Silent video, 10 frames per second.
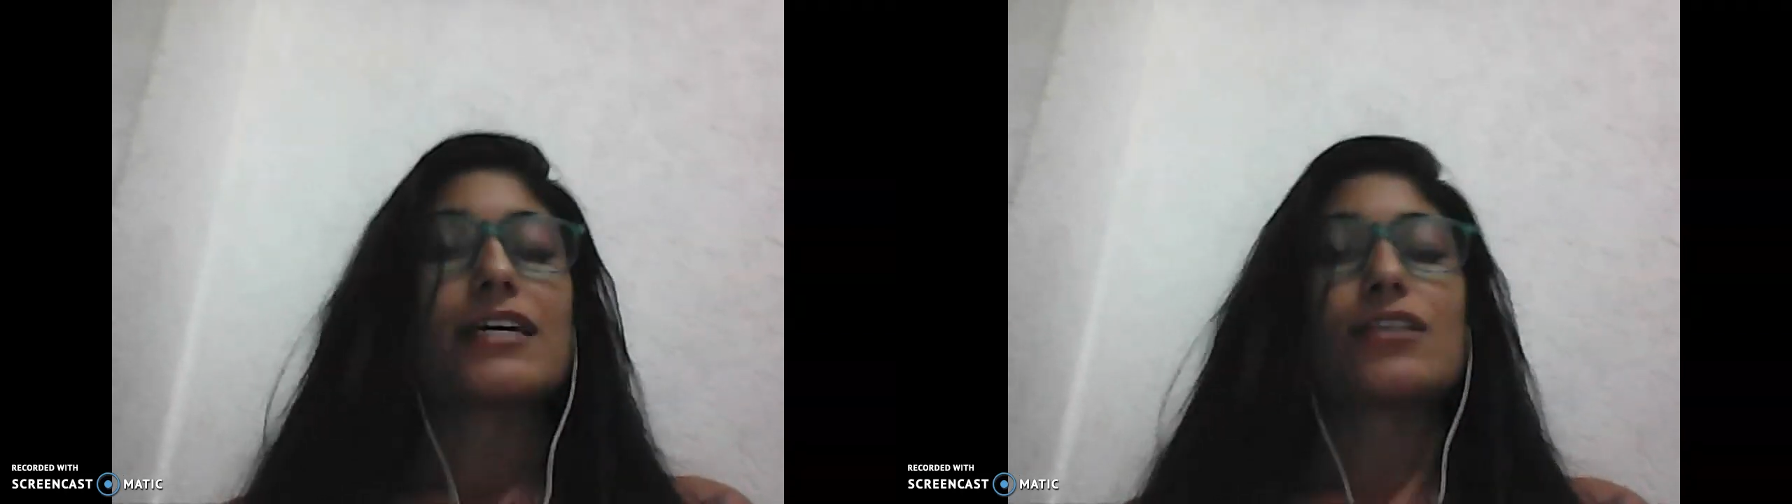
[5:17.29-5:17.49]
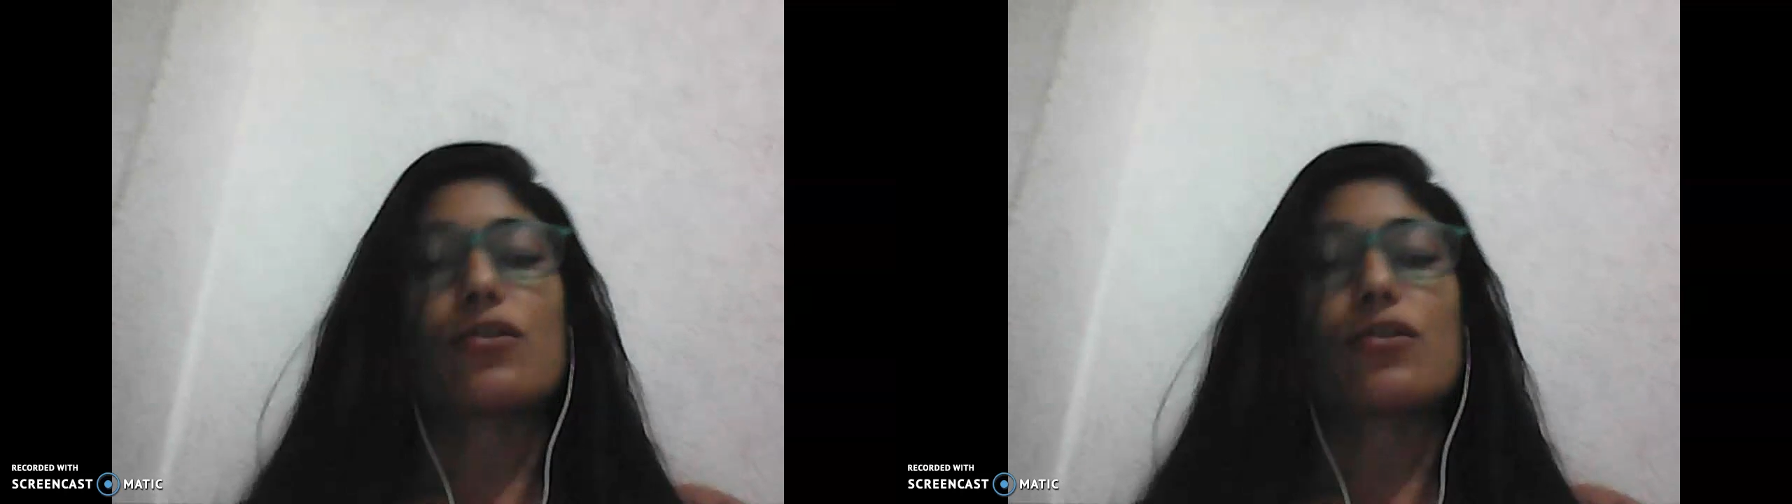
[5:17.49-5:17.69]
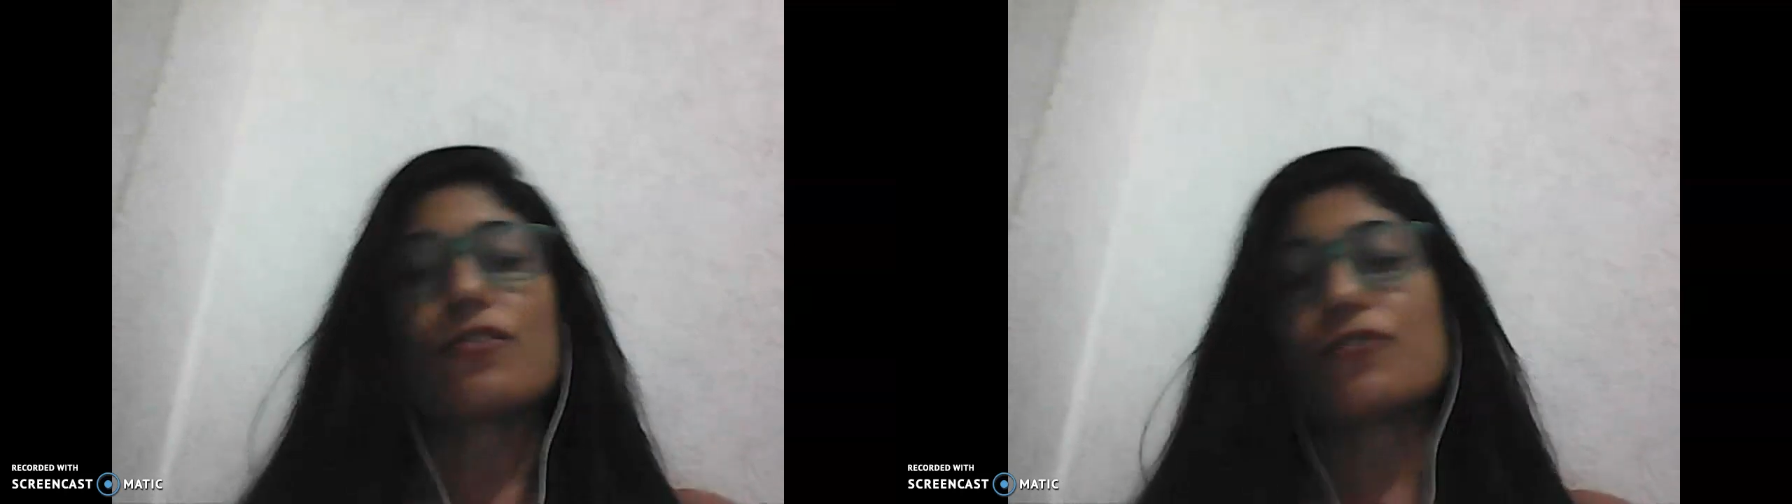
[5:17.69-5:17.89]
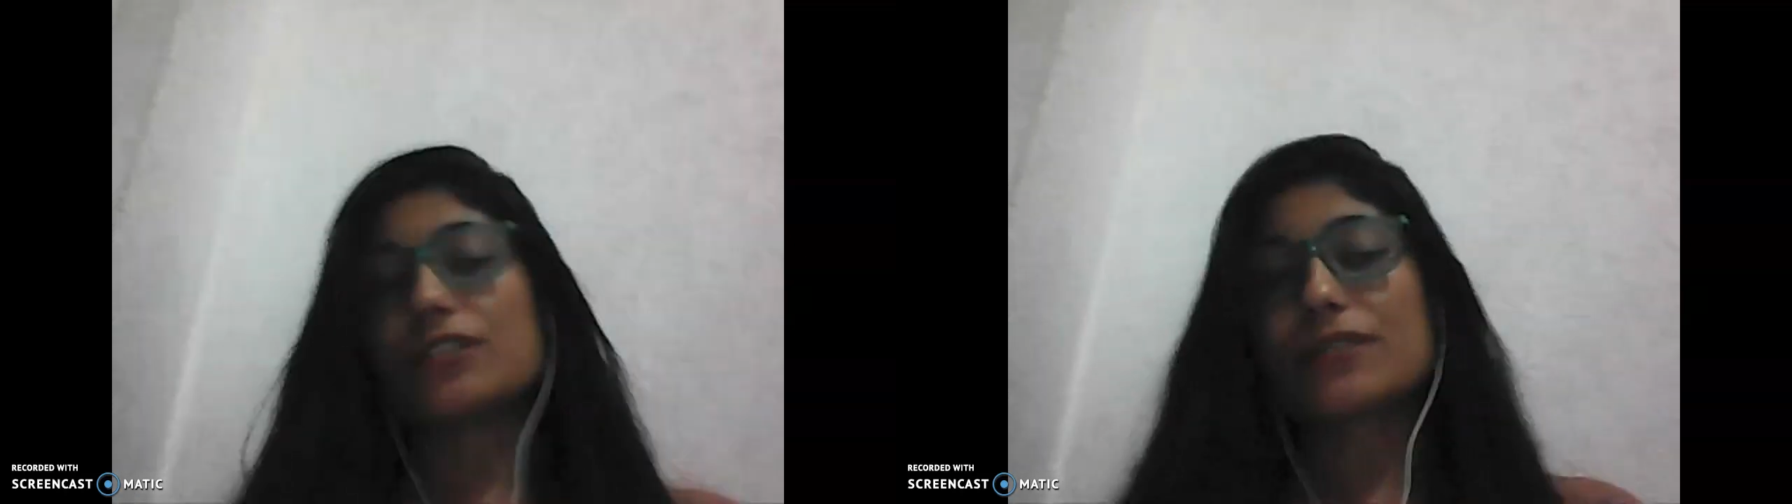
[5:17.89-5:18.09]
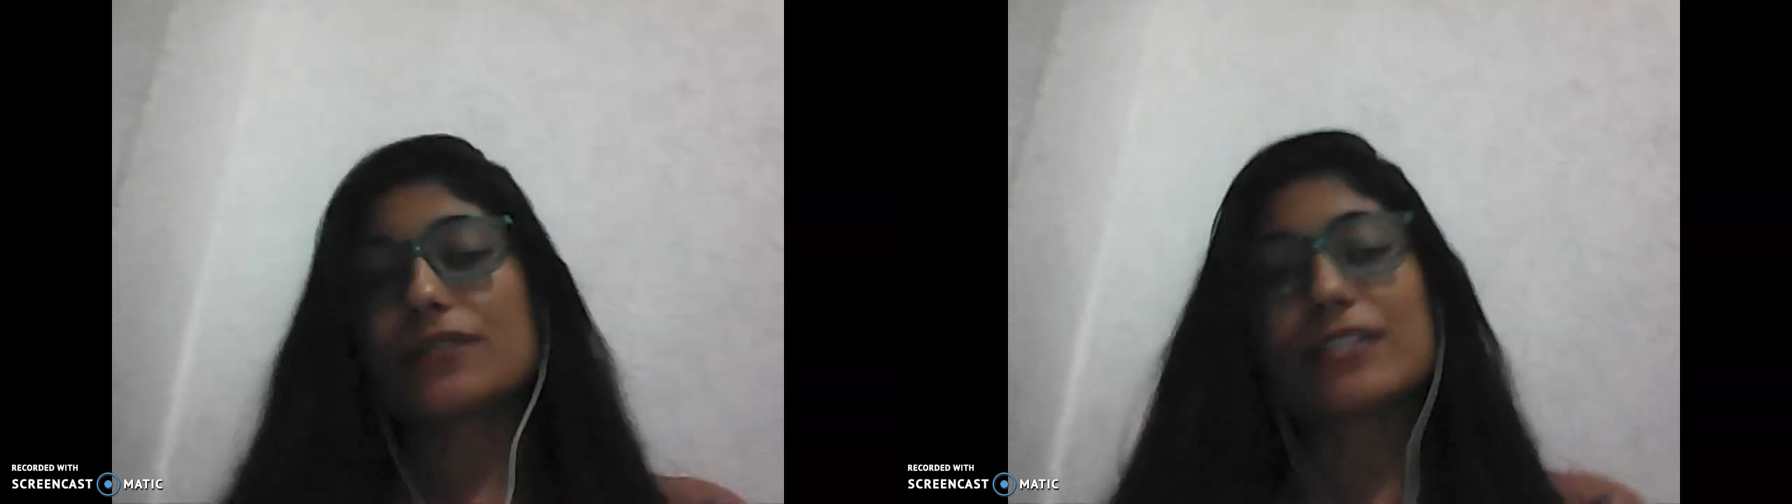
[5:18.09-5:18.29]
So the
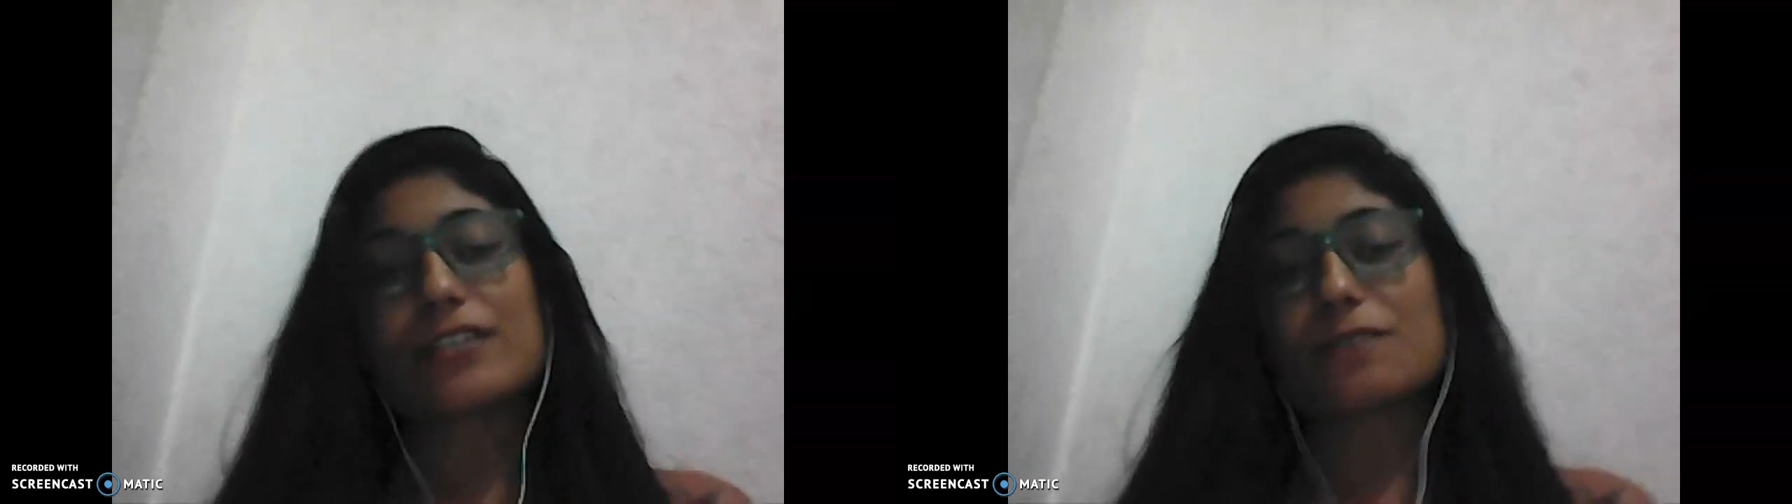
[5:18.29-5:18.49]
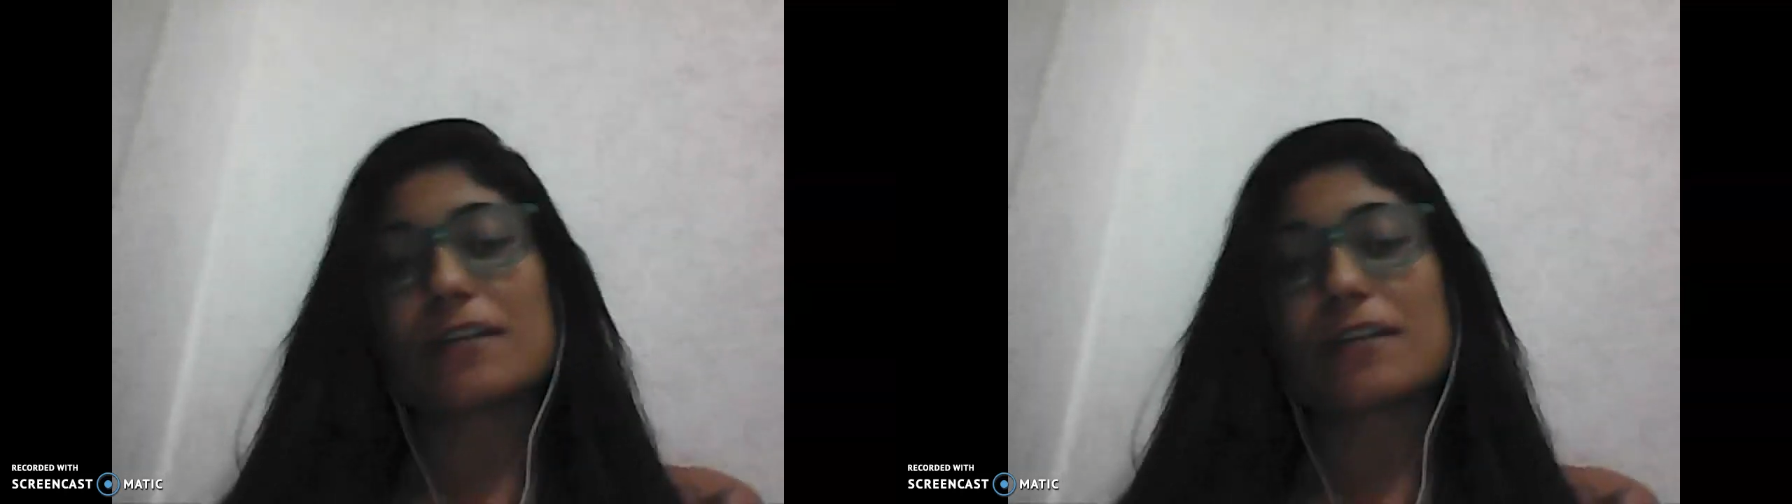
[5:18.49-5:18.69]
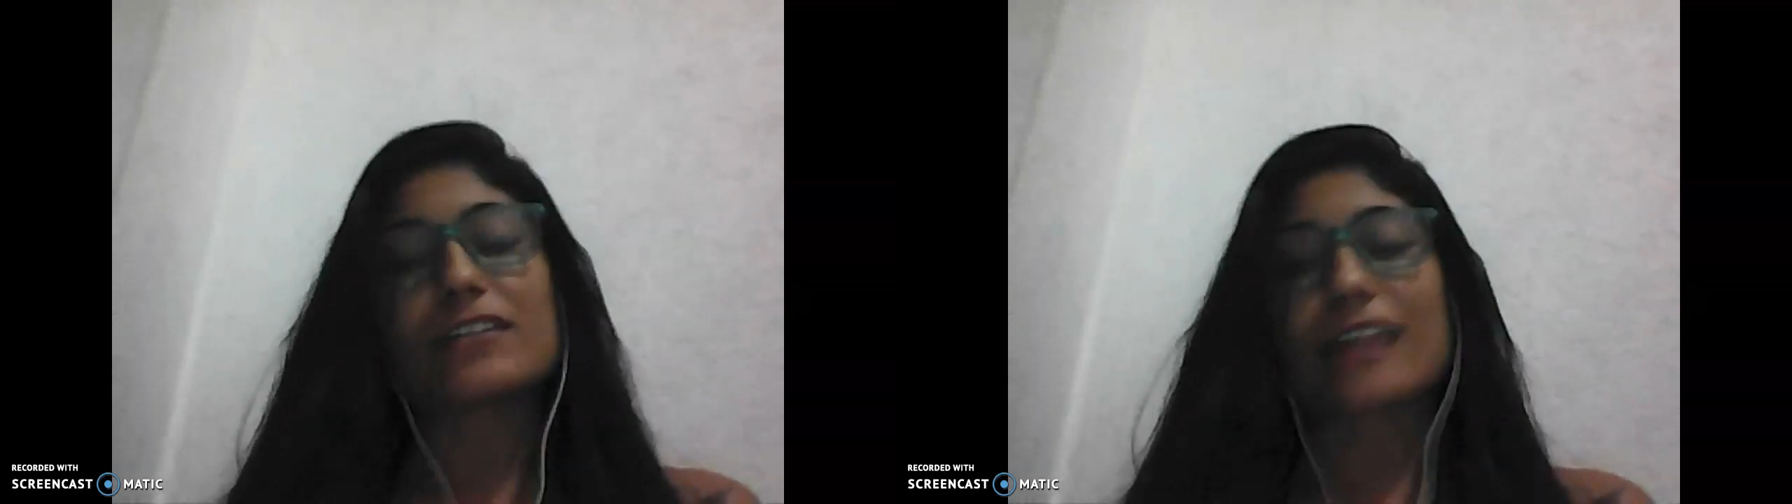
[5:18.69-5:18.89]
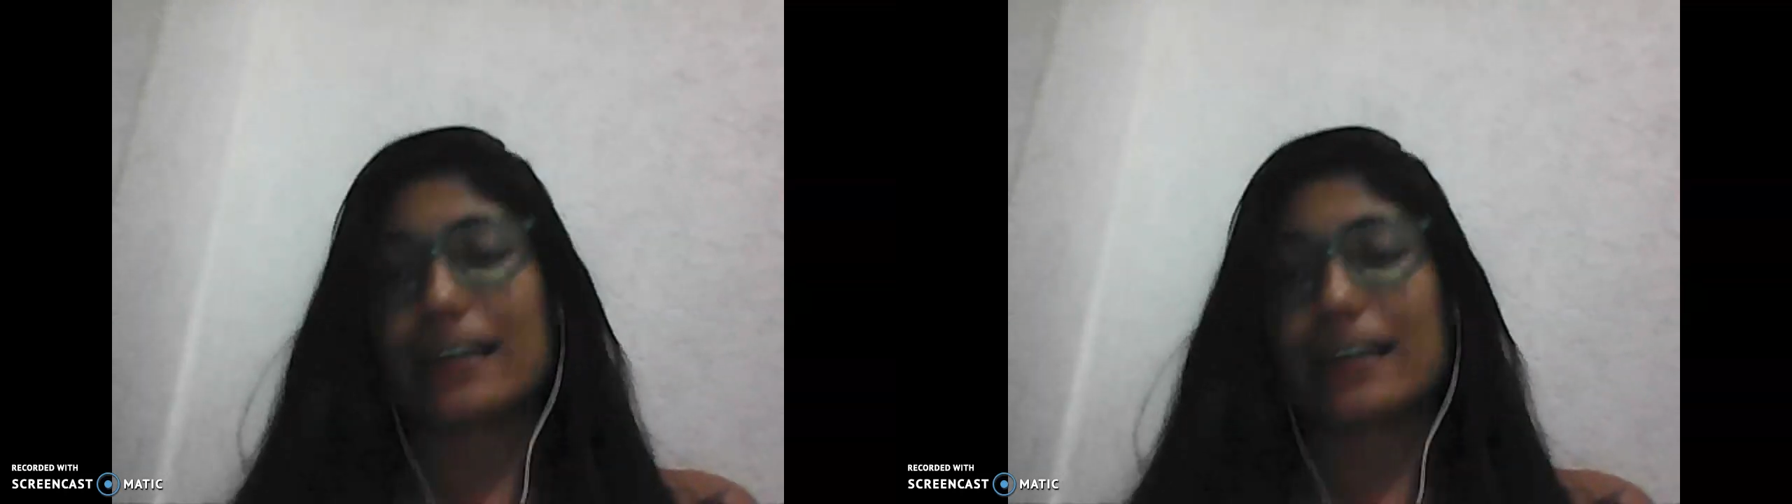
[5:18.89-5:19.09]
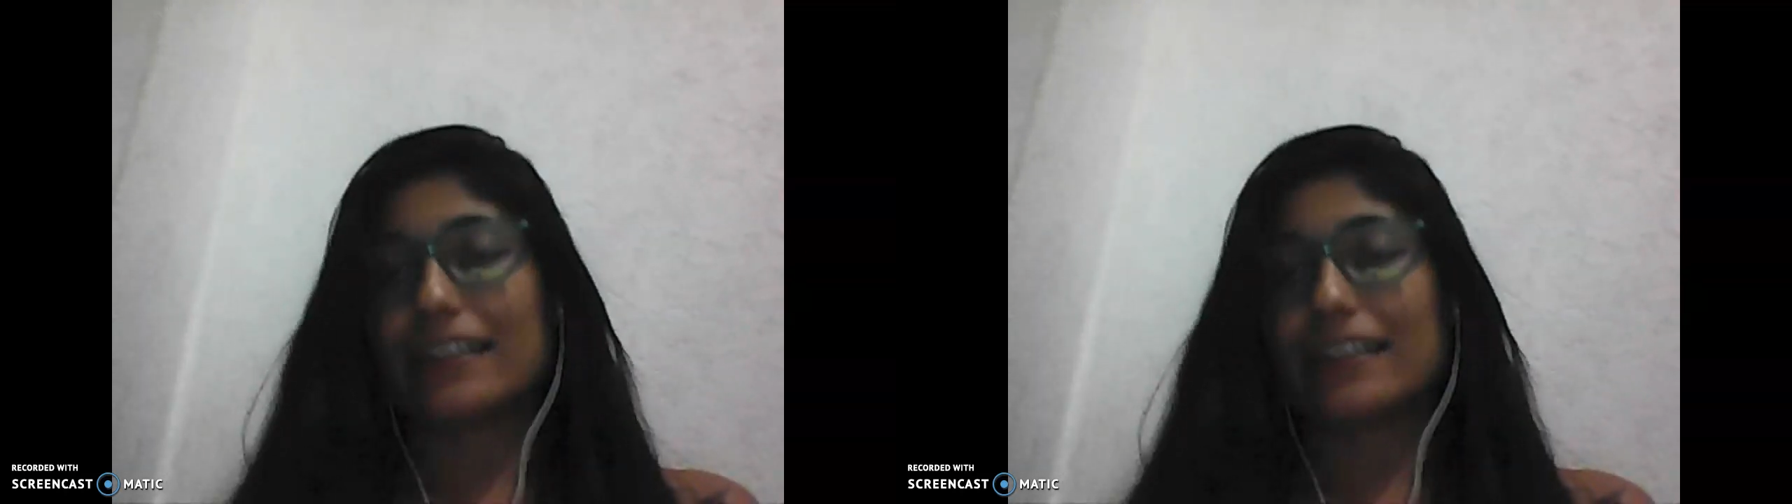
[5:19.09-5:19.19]
first reason is because I